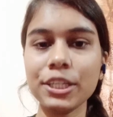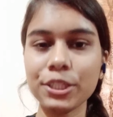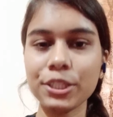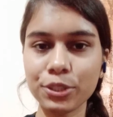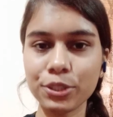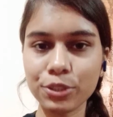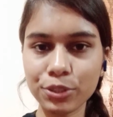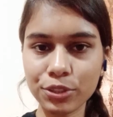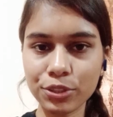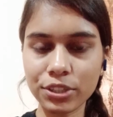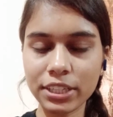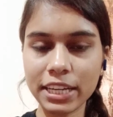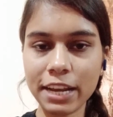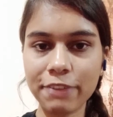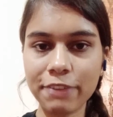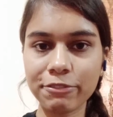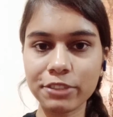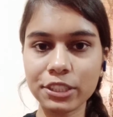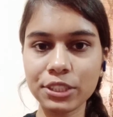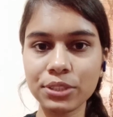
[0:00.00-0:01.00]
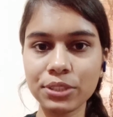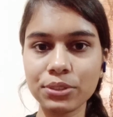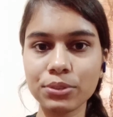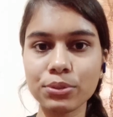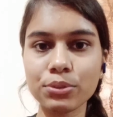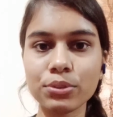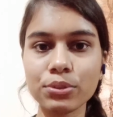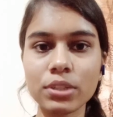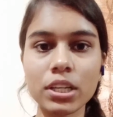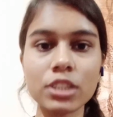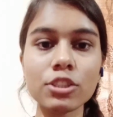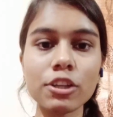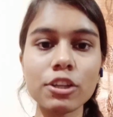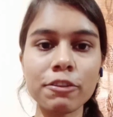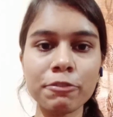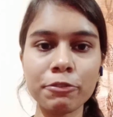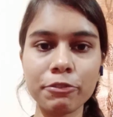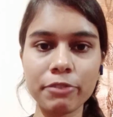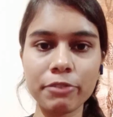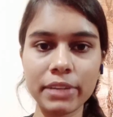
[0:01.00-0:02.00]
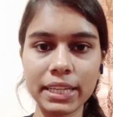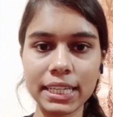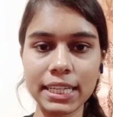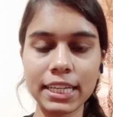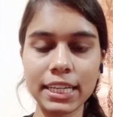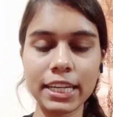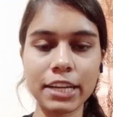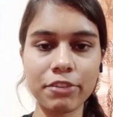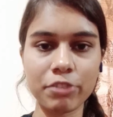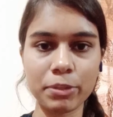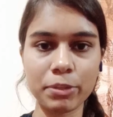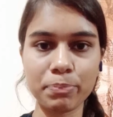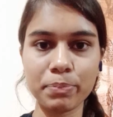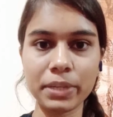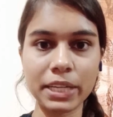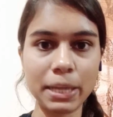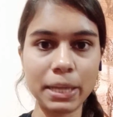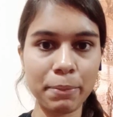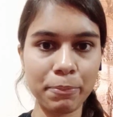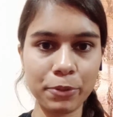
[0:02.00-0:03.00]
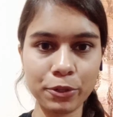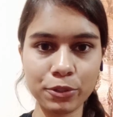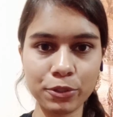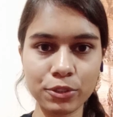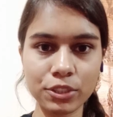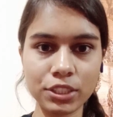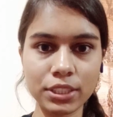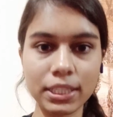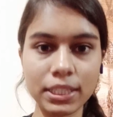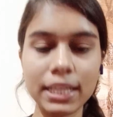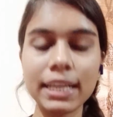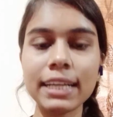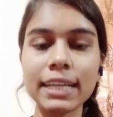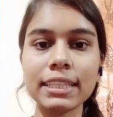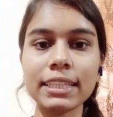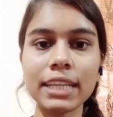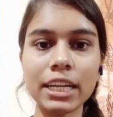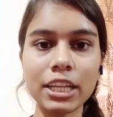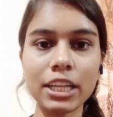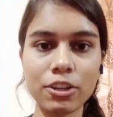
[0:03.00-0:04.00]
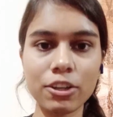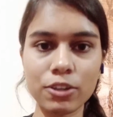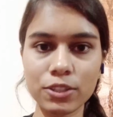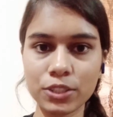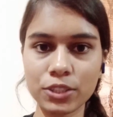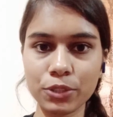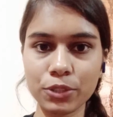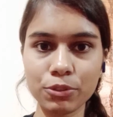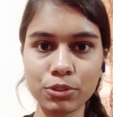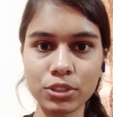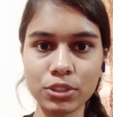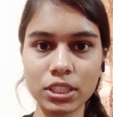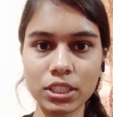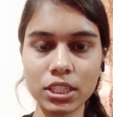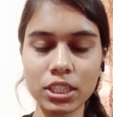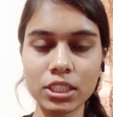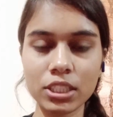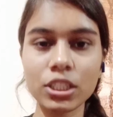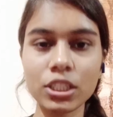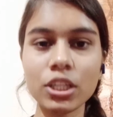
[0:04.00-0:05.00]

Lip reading: No code refers to a software development approach that allows users